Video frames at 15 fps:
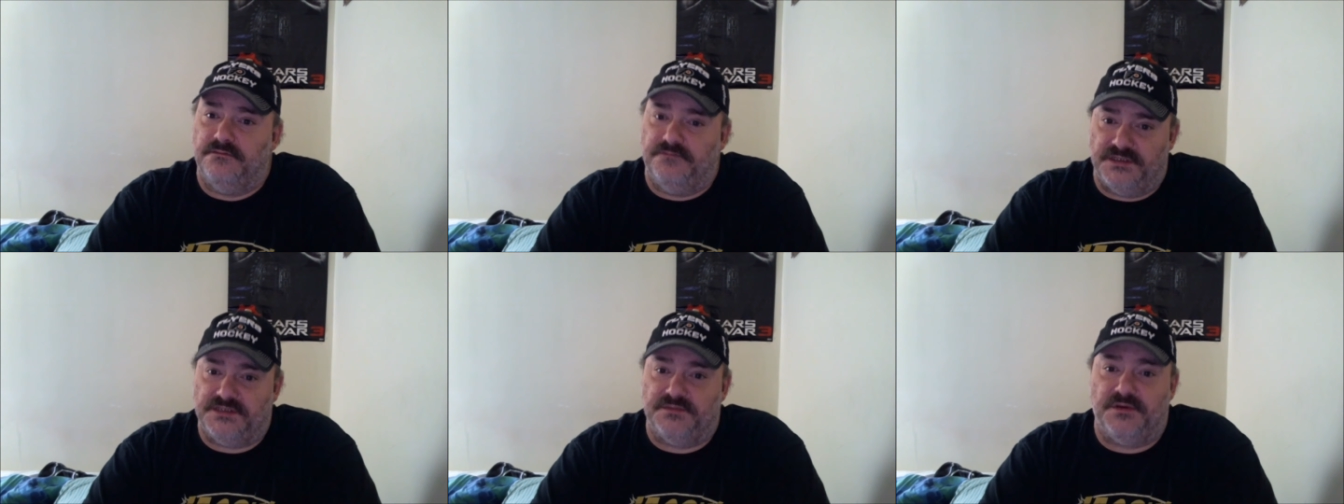
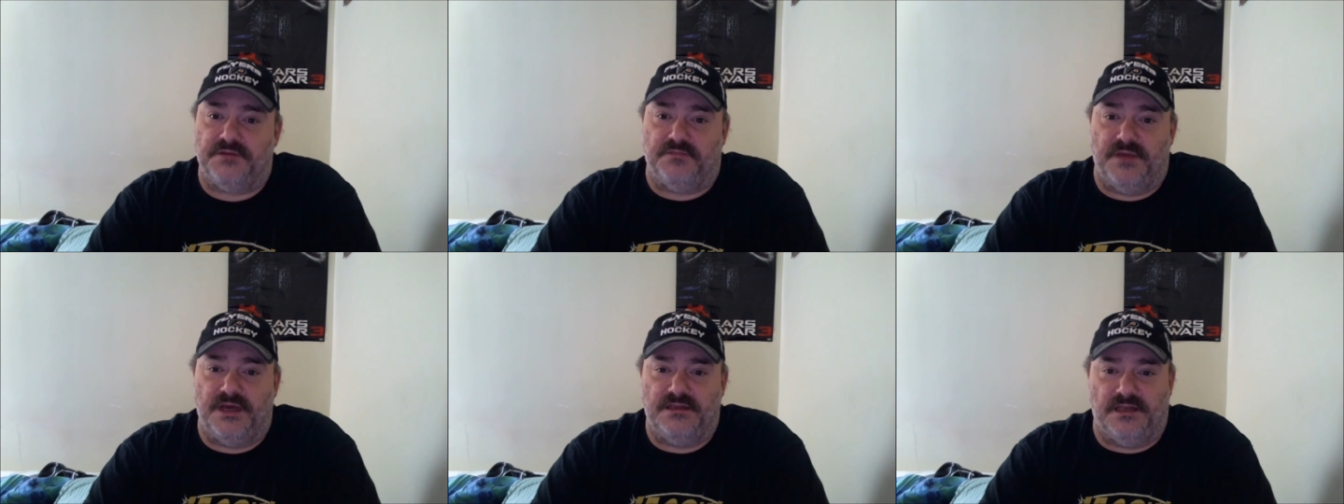Vince
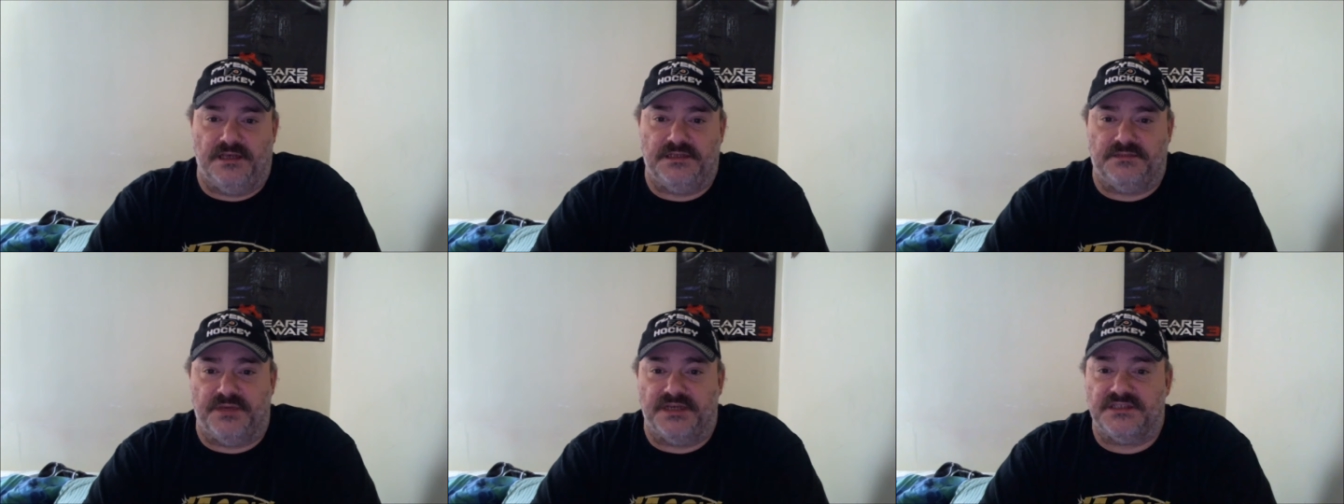McMahon
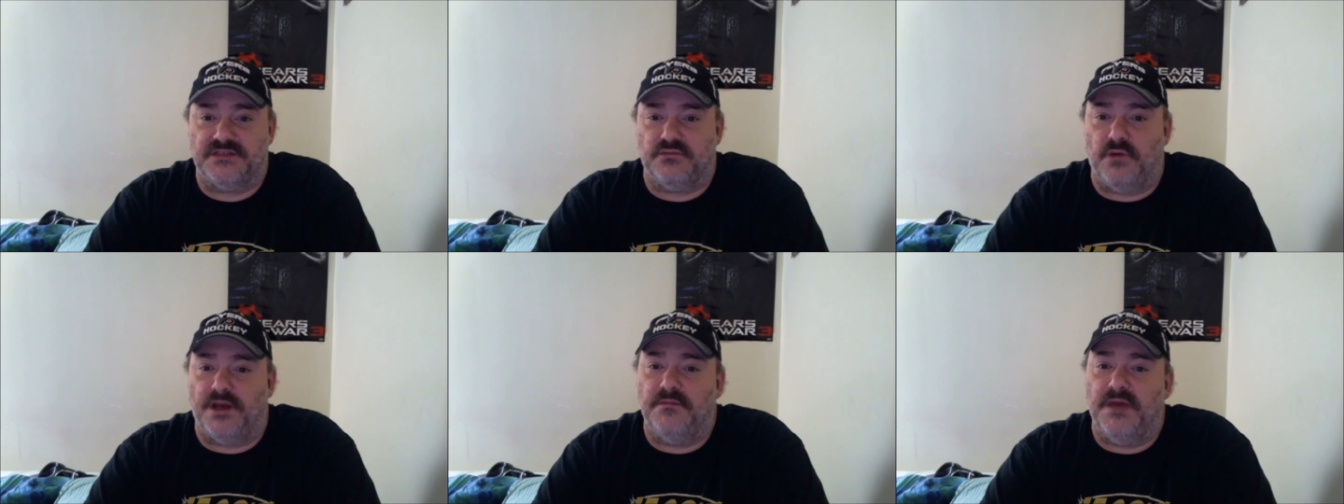likes big
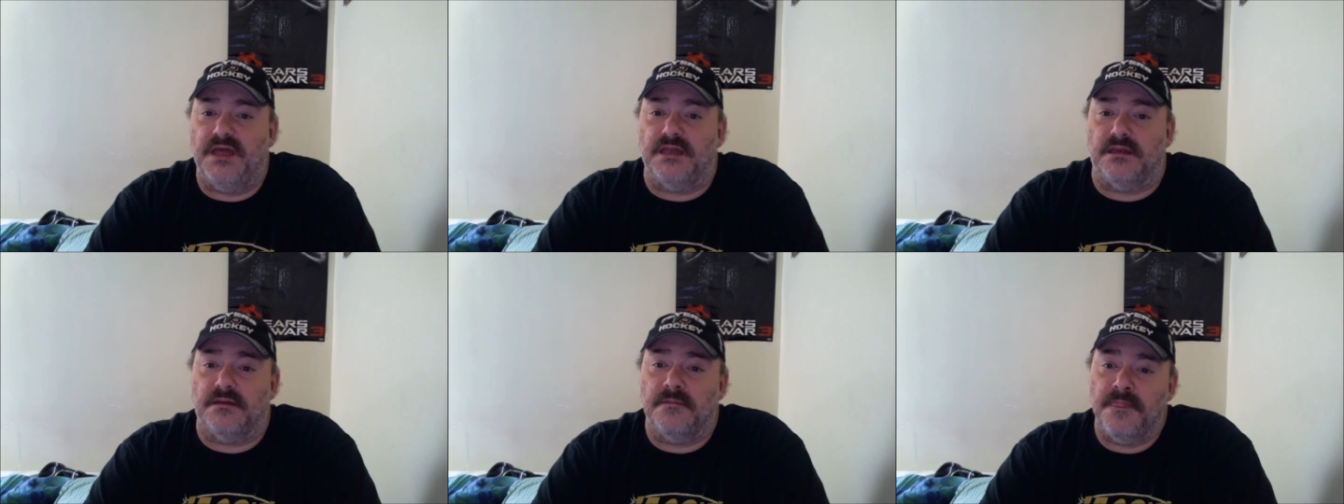sweaty
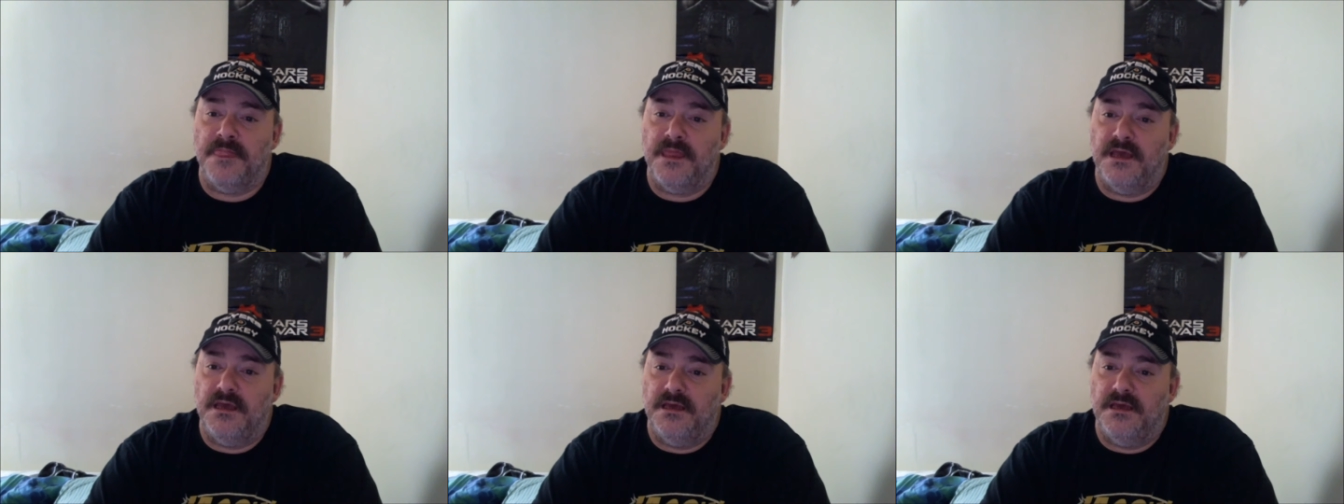men.
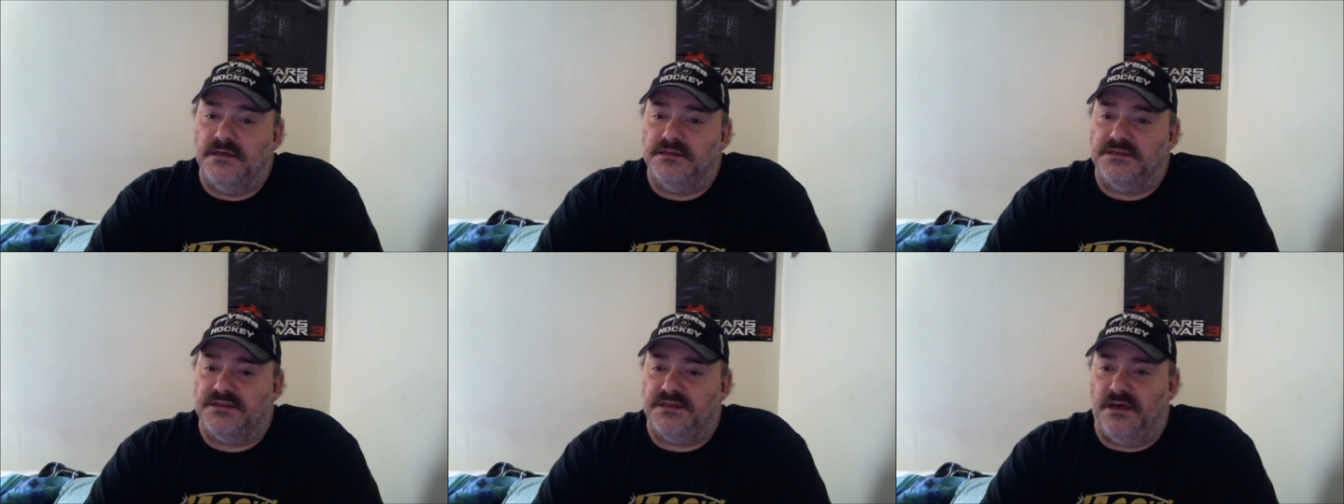
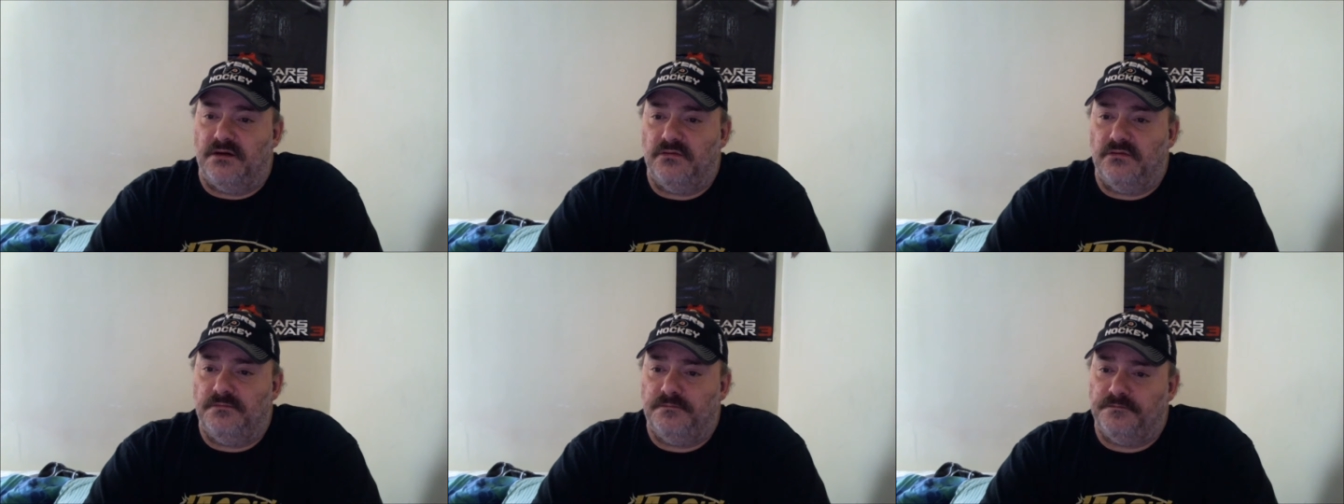
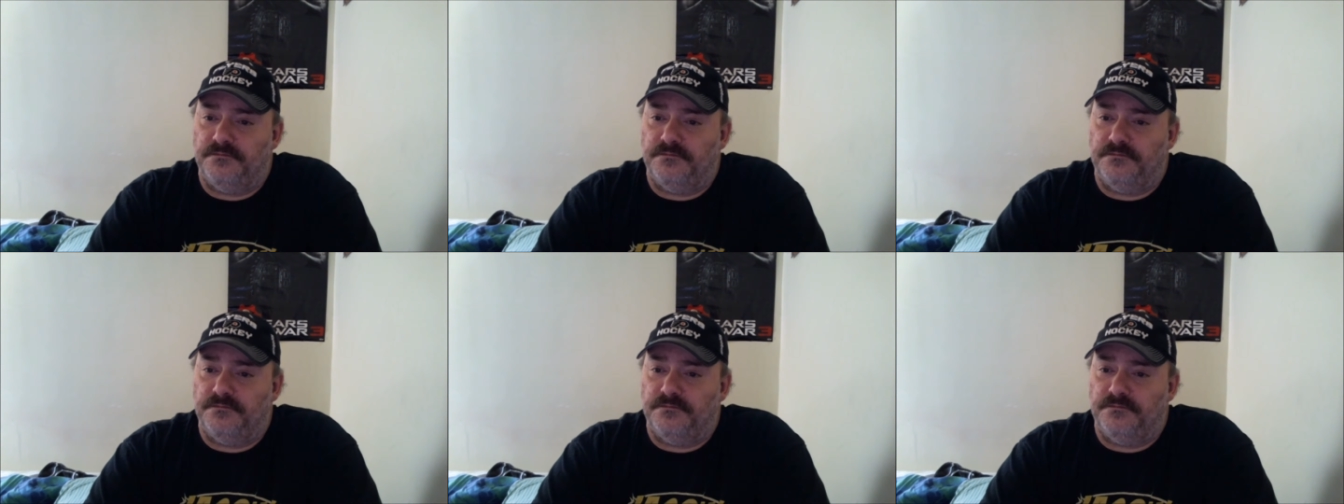So,